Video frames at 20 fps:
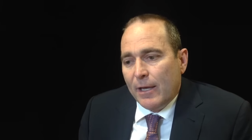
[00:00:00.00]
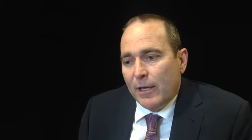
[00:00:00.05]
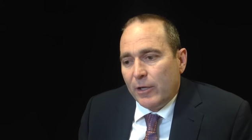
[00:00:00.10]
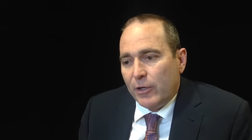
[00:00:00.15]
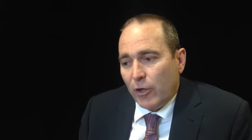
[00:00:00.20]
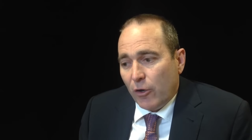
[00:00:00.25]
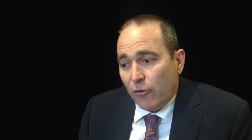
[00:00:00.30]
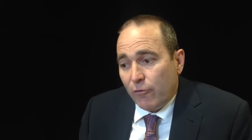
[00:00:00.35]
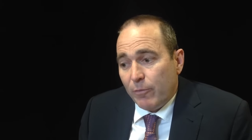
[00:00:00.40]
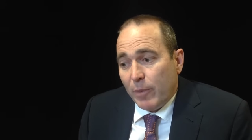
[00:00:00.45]

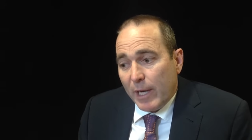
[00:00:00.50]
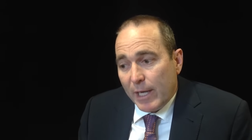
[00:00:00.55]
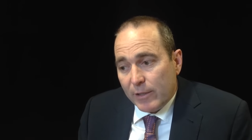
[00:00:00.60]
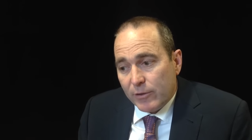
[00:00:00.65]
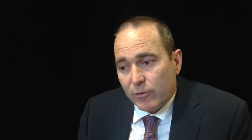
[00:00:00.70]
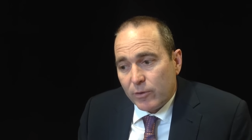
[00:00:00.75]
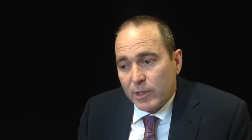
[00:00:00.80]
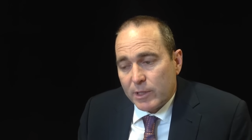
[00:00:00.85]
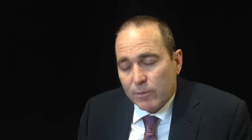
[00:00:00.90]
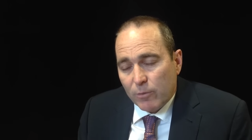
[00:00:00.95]
you know, who've been
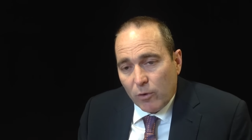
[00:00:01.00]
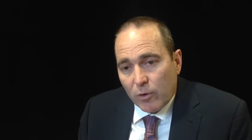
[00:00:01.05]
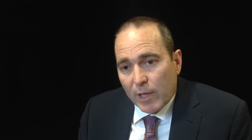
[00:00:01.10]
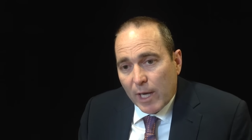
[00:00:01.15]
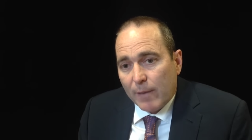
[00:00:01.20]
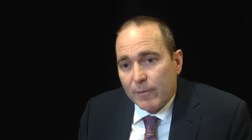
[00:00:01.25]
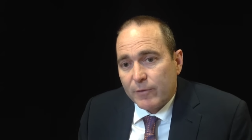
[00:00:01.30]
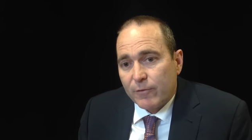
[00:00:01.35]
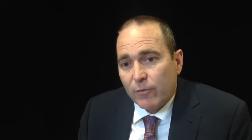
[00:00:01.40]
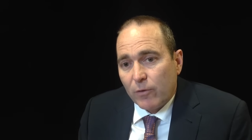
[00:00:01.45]
doing small
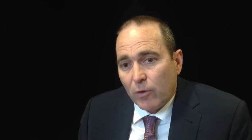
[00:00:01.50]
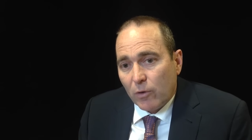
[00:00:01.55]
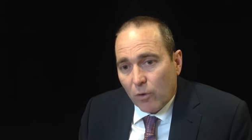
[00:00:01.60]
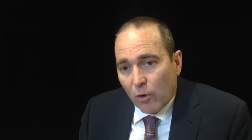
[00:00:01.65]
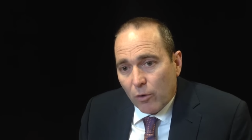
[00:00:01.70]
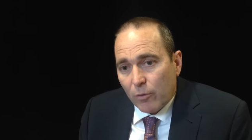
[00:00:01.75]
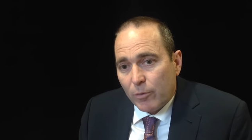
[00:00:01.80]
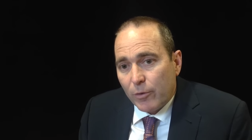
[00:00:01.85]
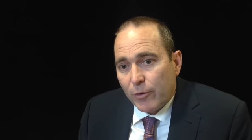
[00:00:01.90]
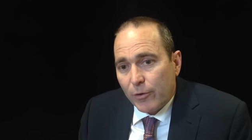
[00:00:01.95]
caps for a
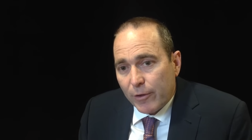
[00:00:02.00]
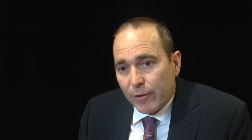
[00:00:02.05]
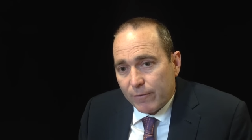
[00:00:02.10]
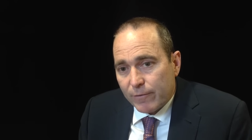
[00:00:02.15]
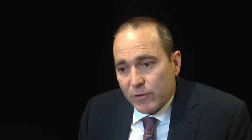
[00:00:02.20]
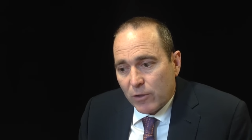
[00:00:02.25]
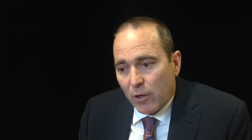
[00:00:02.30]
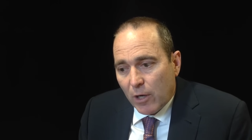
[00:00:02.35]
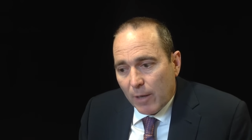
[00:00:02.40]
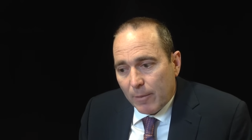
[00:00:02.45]
long period of
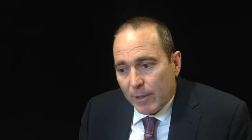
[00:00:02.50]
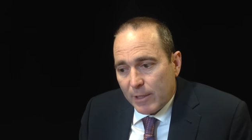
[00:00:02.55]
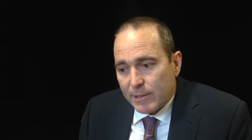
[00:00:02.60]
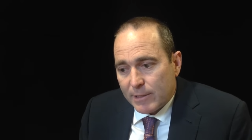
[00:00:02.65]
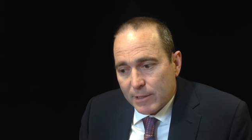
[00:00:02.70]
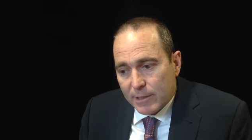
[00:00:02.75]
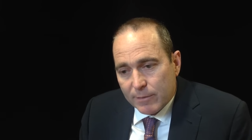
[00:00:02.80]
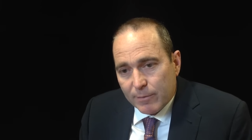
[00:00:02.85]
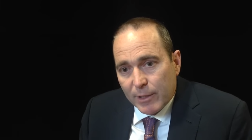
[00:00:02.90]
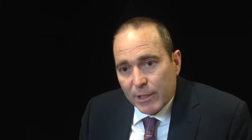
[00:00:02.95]
time, and
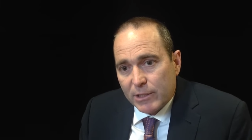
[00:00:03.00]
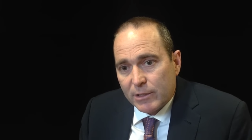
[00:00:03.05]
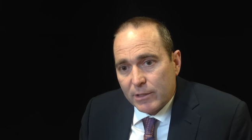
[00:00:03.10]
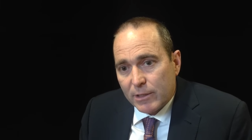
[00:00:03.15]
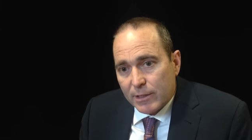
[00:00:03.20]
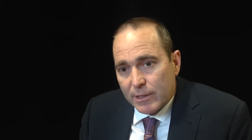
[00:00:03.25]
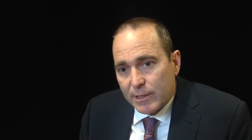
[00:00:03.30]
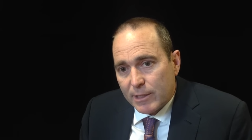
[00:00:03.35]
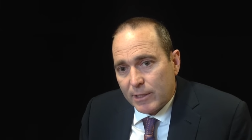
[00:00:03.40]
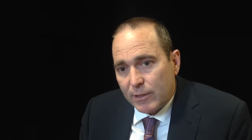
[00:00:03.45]
it's a
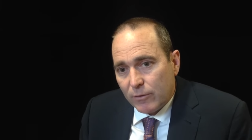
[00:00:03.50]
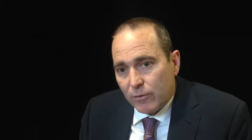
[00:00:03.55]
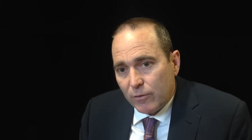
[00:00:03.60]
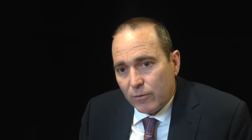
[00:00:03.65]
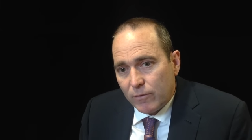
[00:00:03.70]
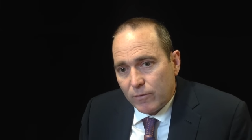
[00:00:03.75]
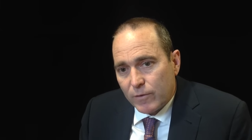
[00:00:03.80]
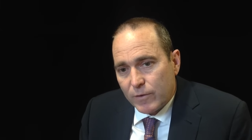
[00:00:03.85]
specialist skill.